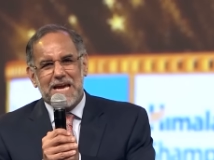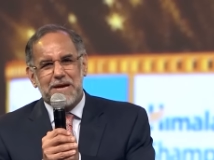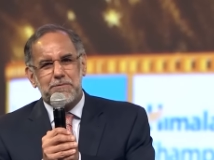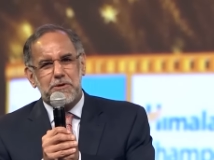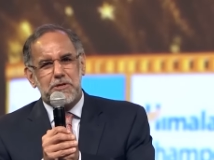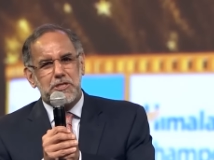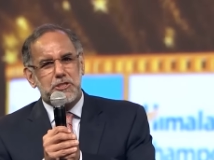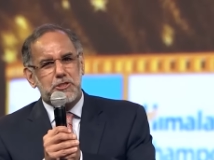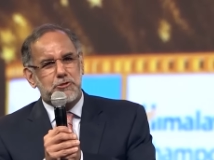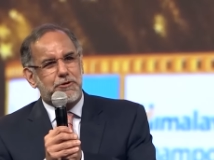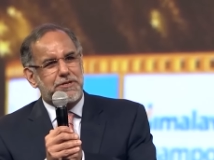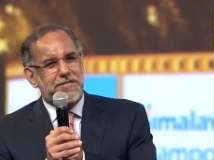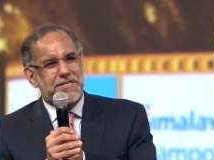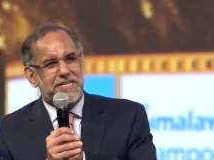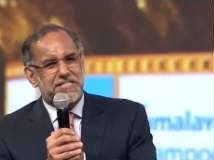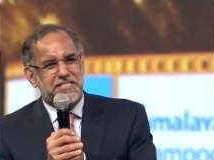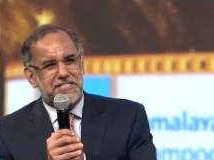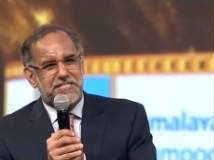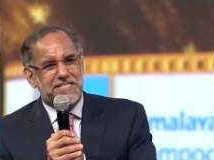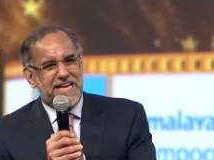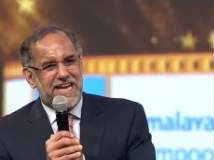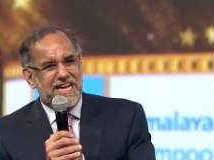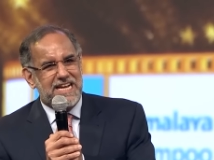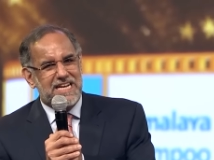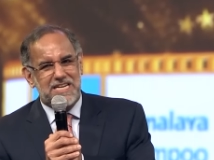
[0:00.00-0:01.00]
able to
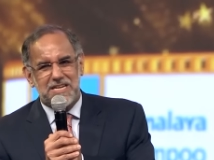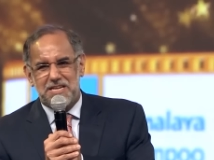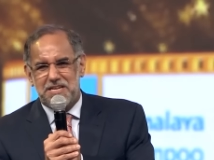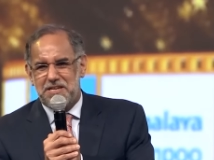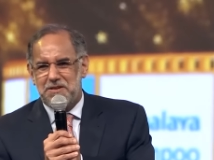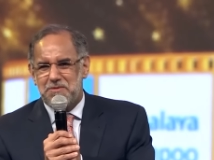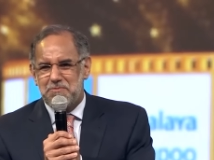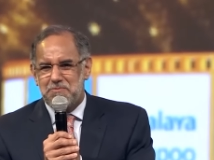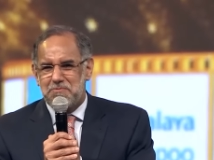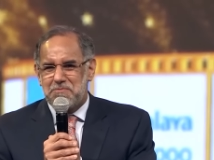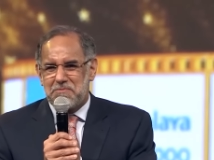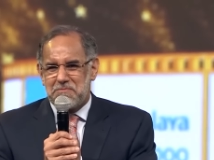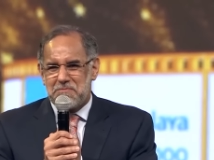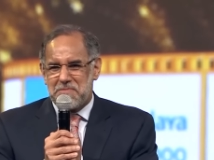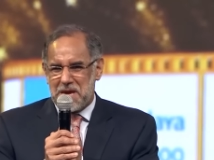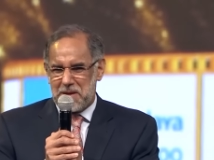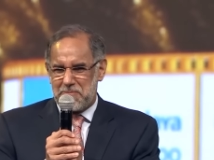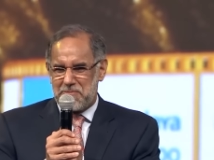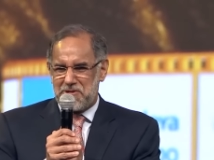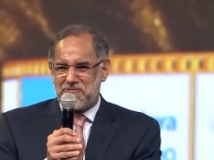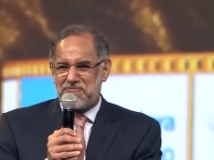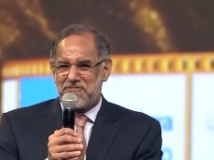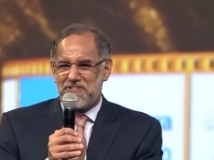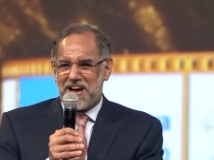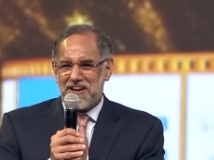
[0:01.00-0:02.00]
understand
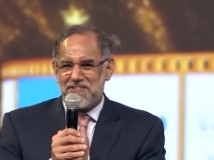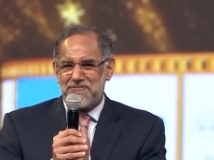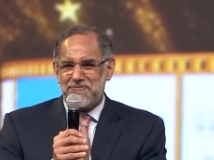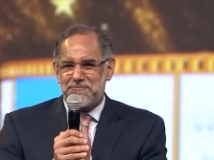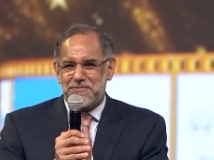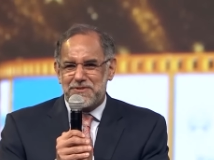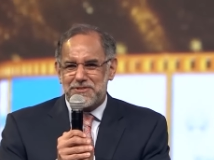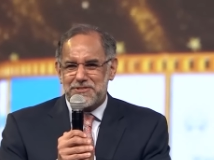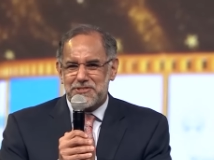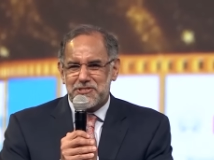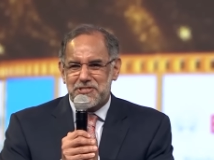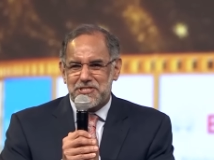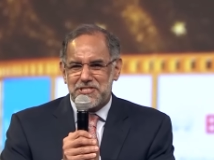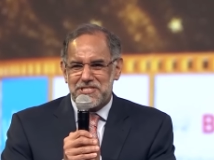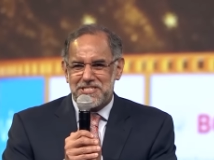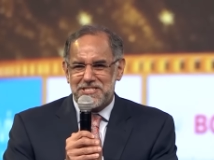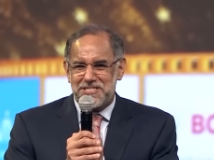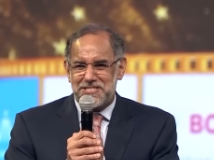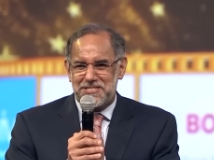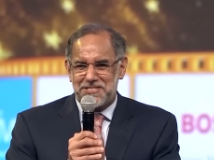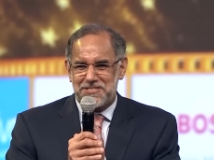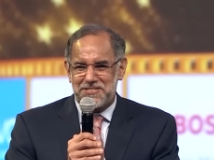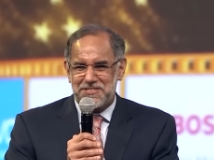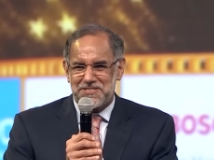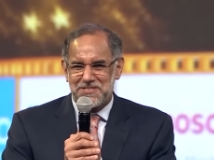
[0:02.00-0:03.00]
maybe
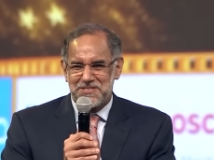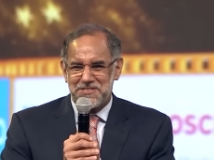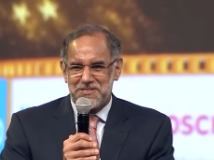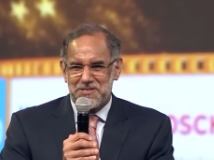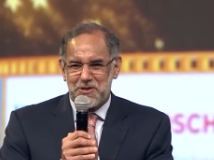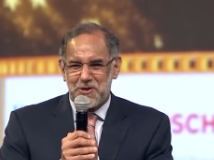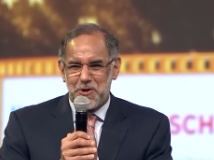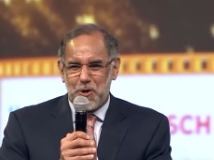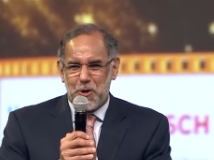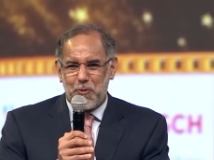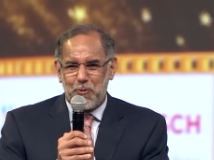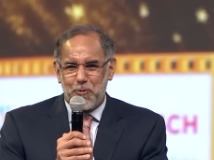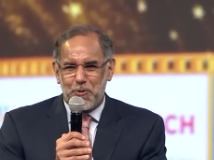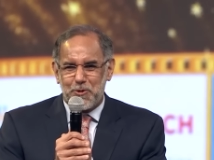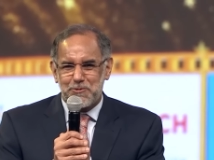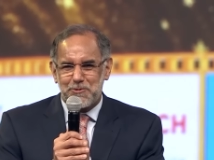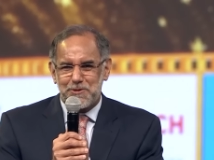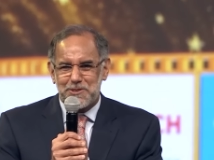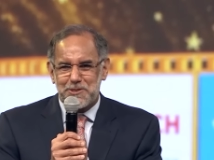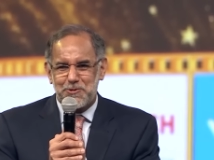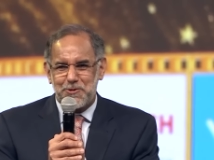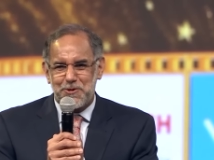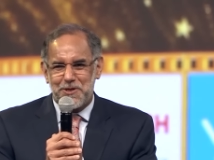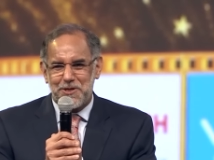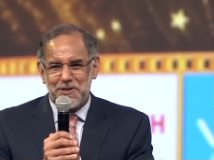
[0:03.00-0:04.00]
5% of what
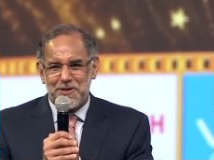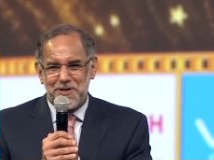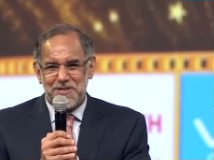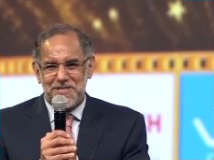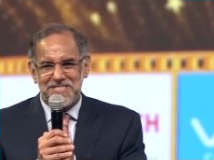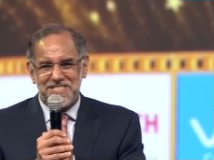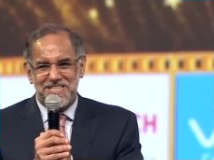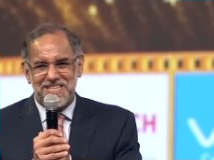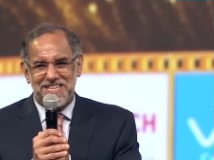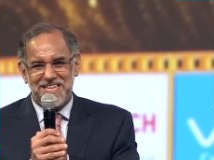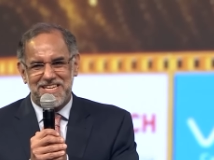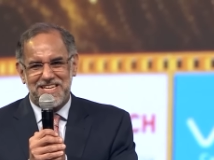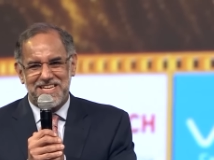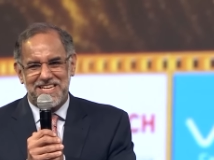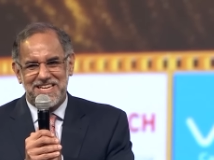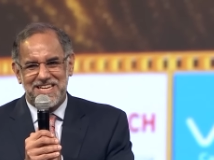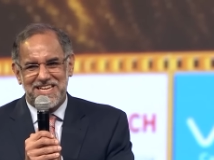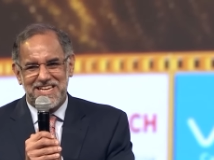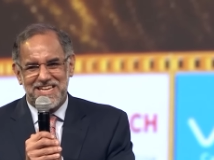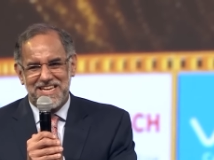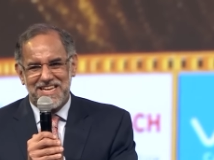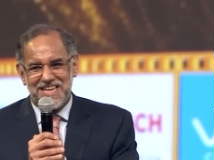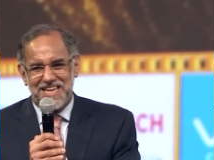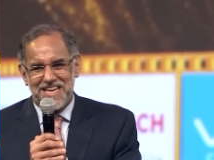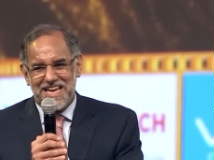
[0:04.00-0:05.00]
was going on,
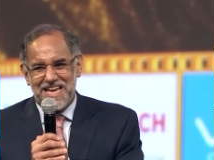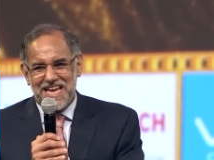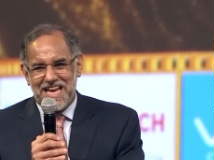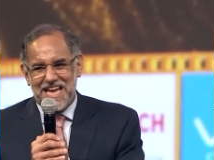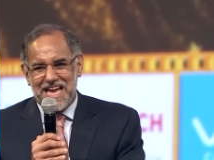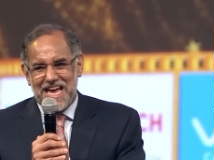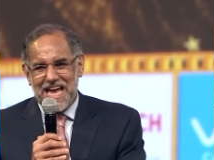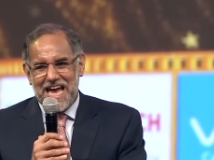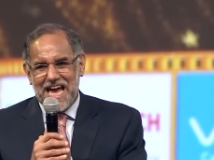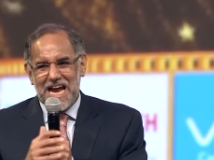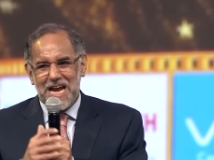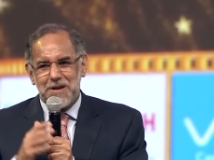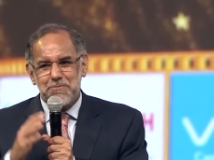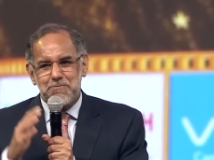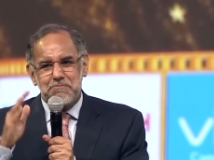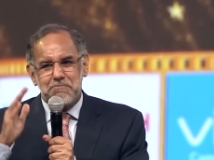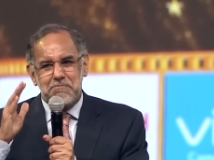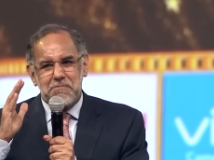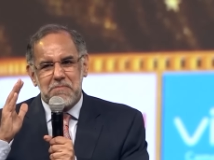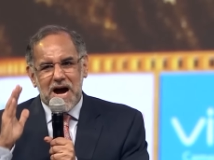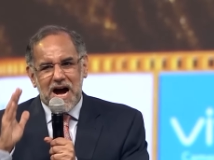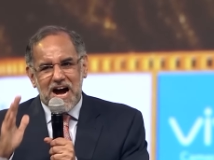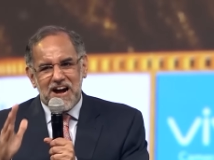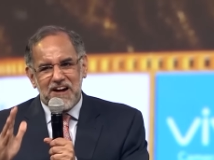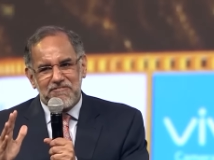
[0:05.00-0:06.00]

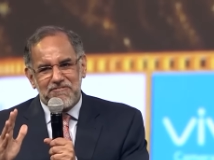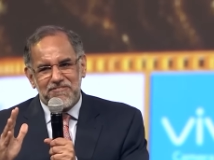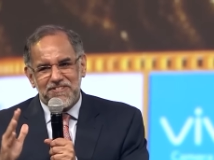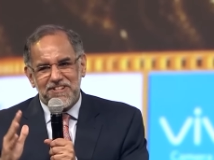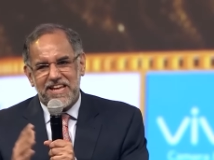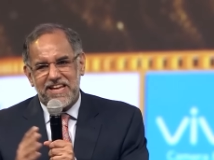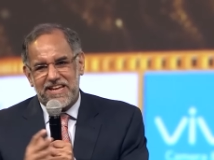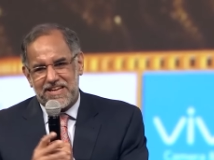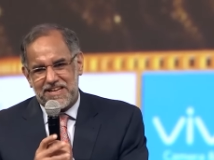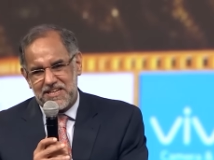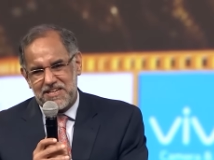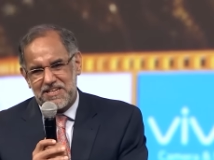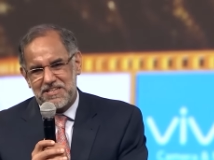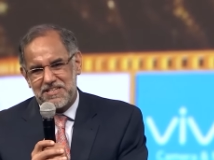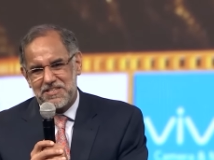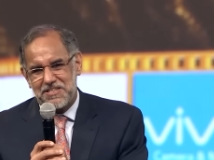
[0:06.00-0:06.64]
and marveling